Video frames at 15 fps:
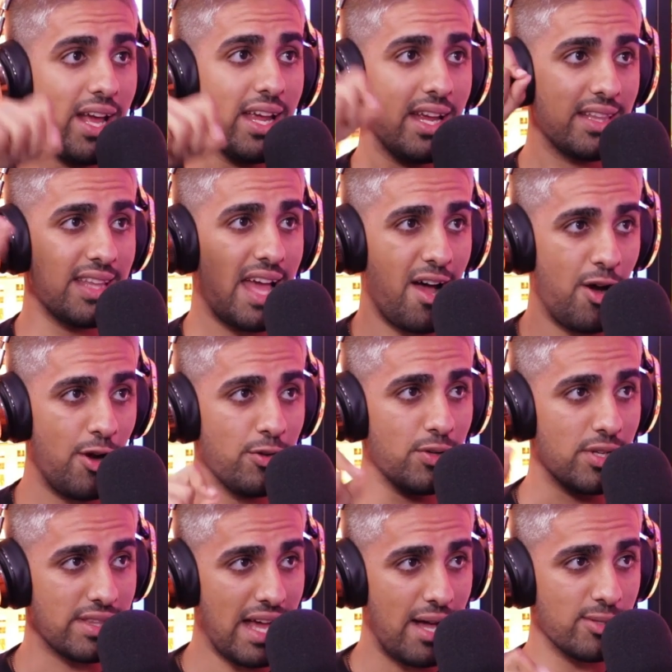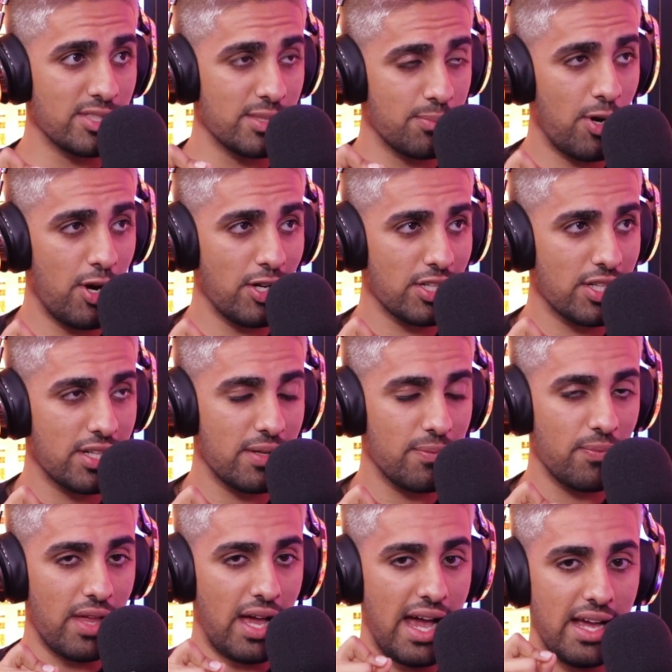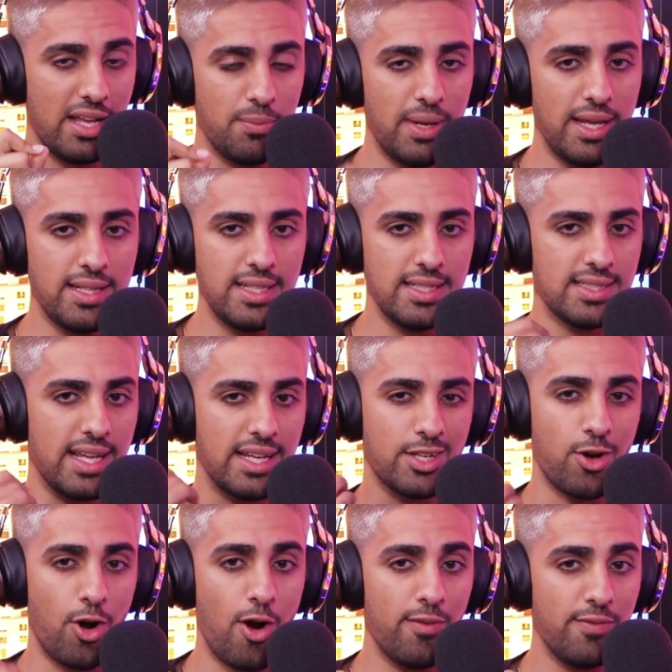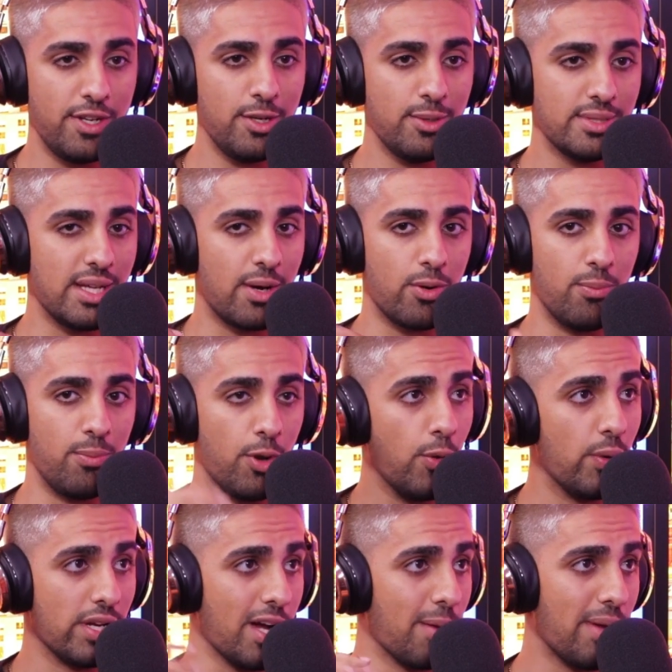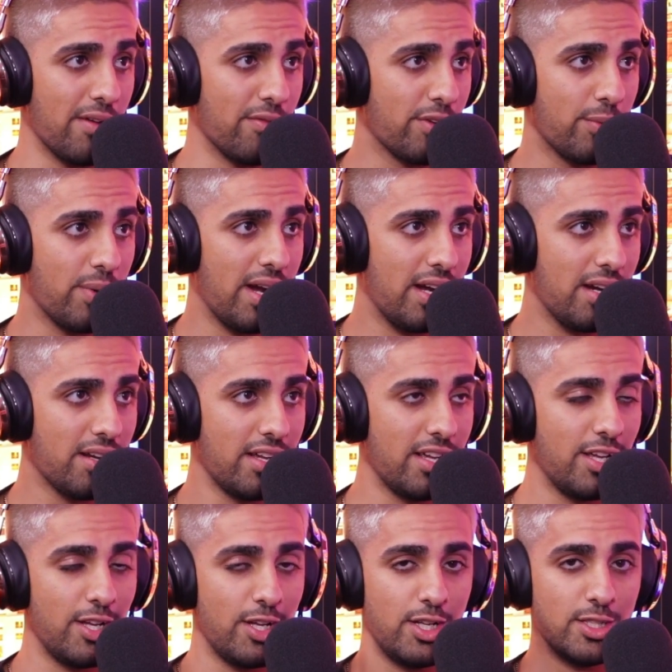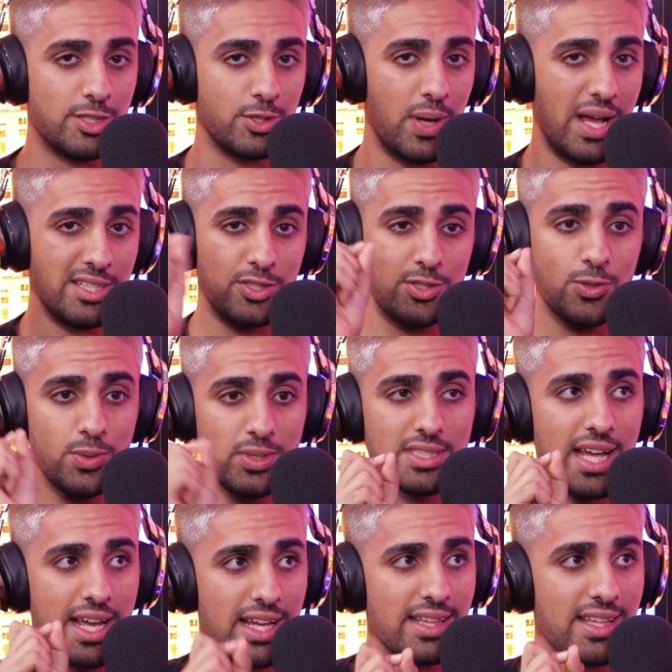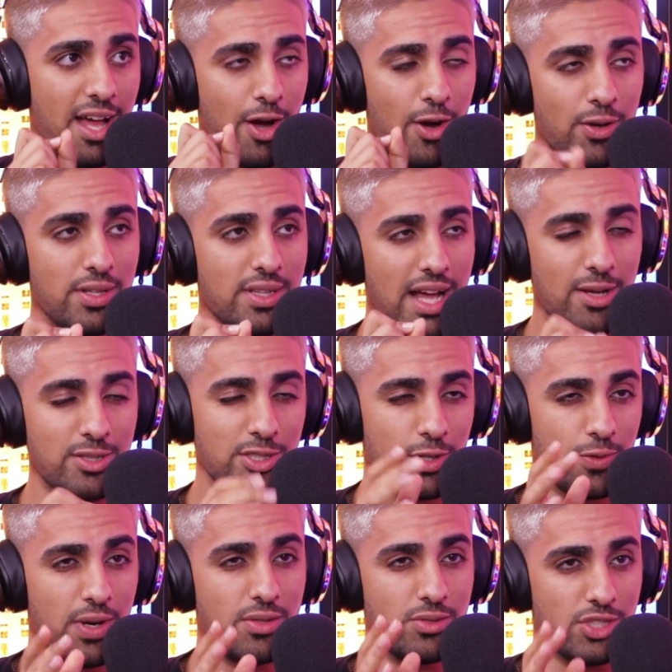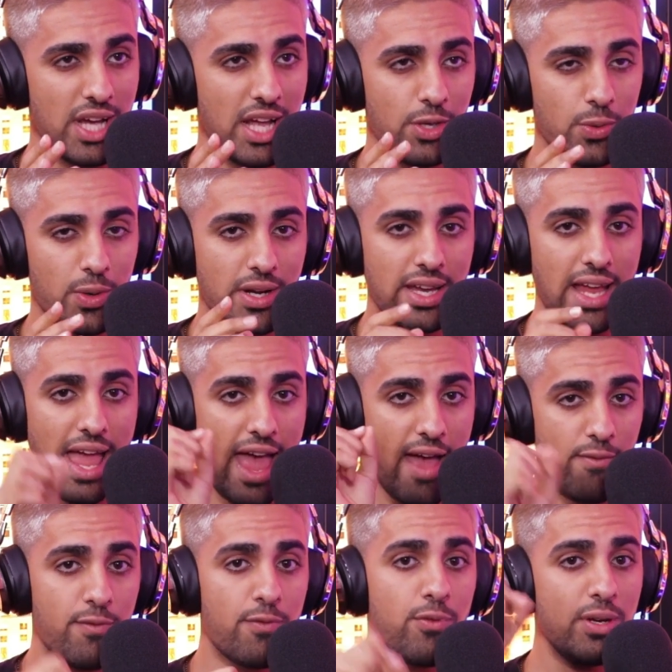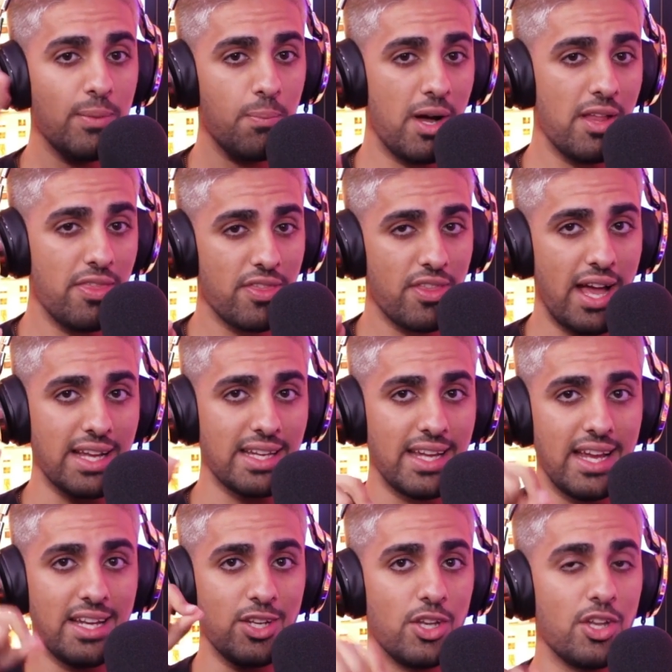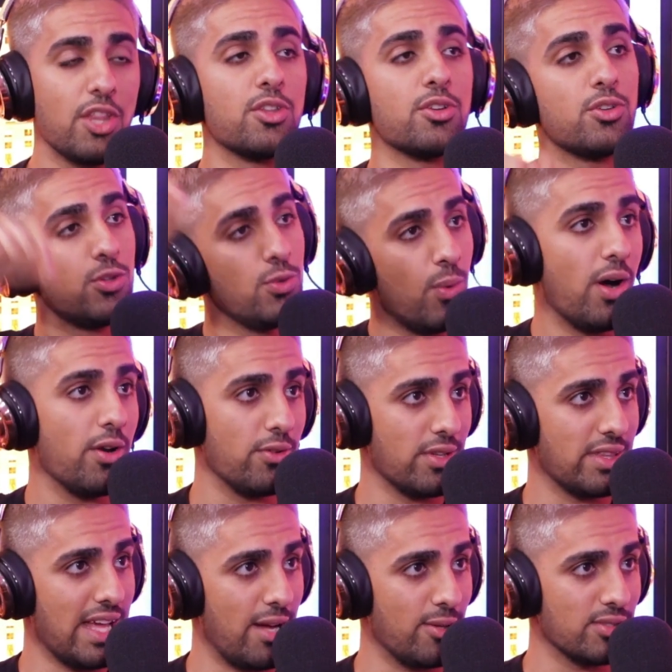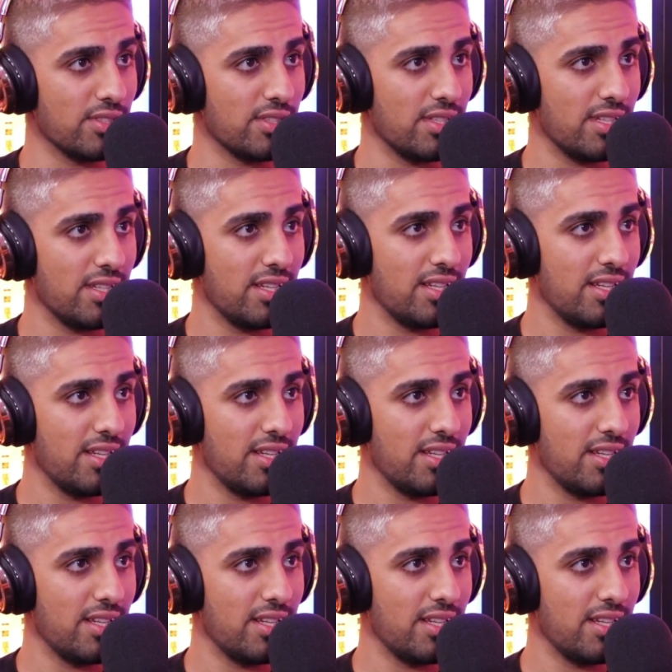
when I hit that 100,000 mark, I had made these like car videos that were blowing up everywhere. So as soon as I hit that 100,000 around January, every month I gained another 200,000,